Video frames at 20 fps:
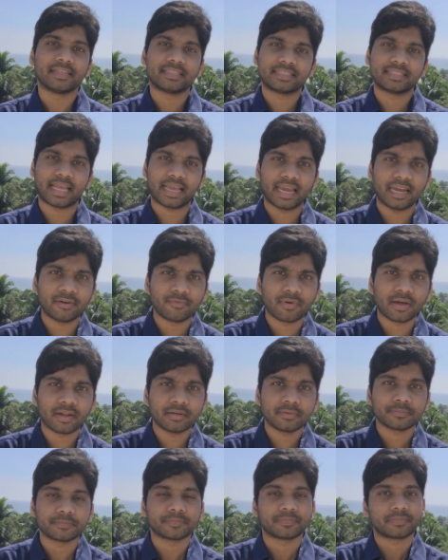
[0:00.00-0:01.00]
The second
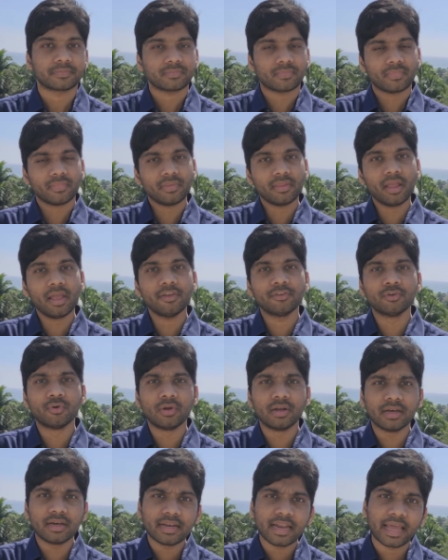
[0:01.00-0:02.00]
one, you
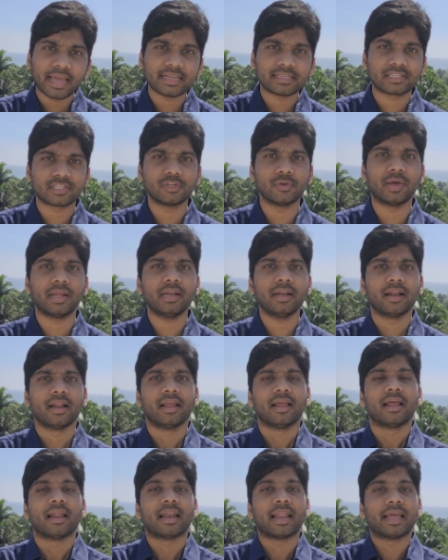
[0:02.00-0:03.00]
learn SQL,
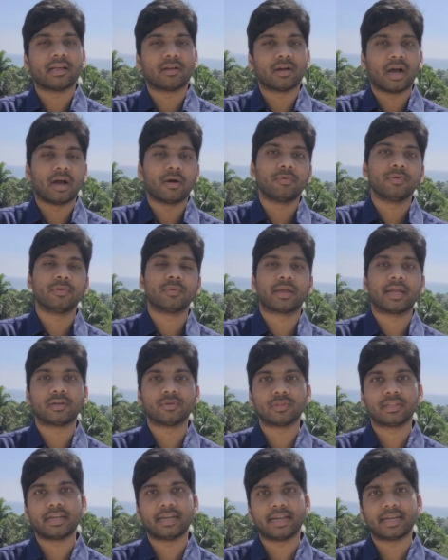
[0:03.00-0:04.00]
like how you can
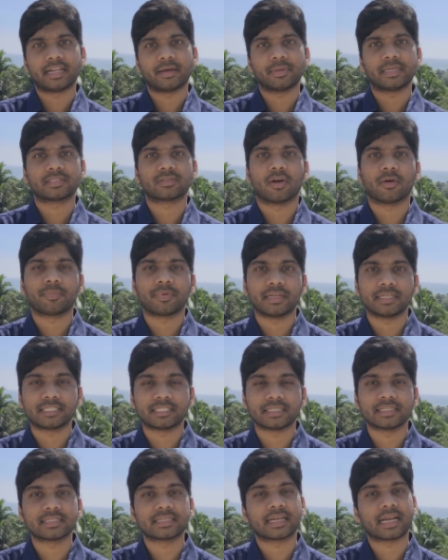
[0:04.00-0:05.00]
do the database
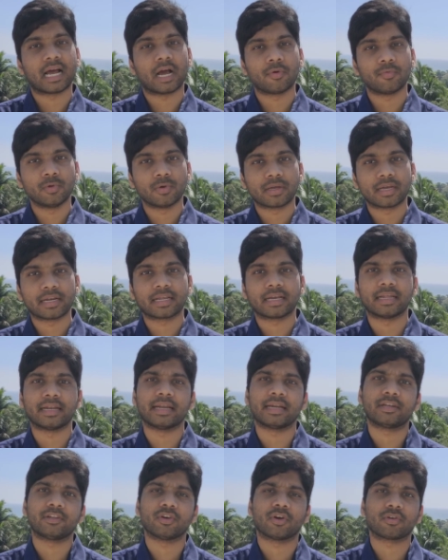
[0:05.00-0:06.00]
operations and how you can
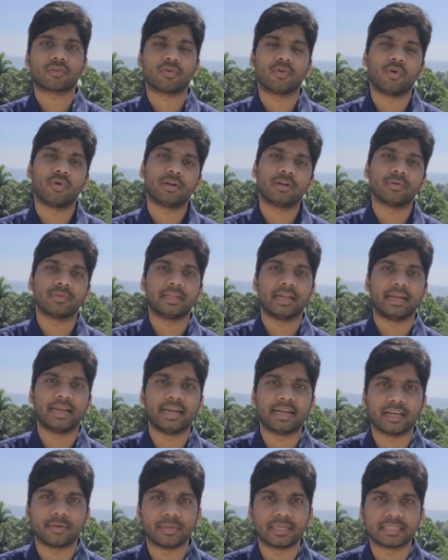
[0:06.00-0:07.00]
connect your code to the
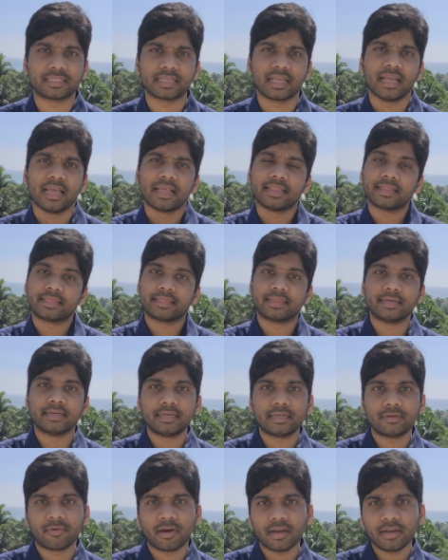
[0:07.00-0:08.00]
database. The
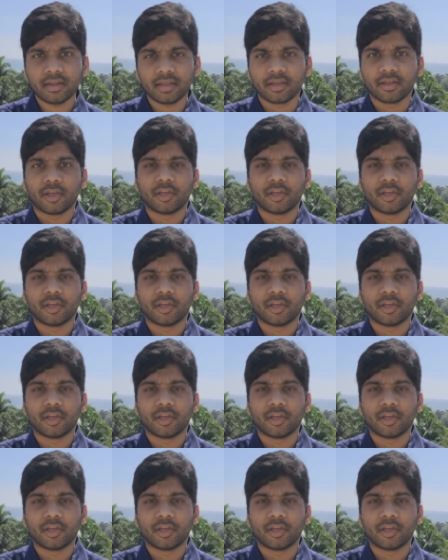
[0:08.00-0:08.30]
third one,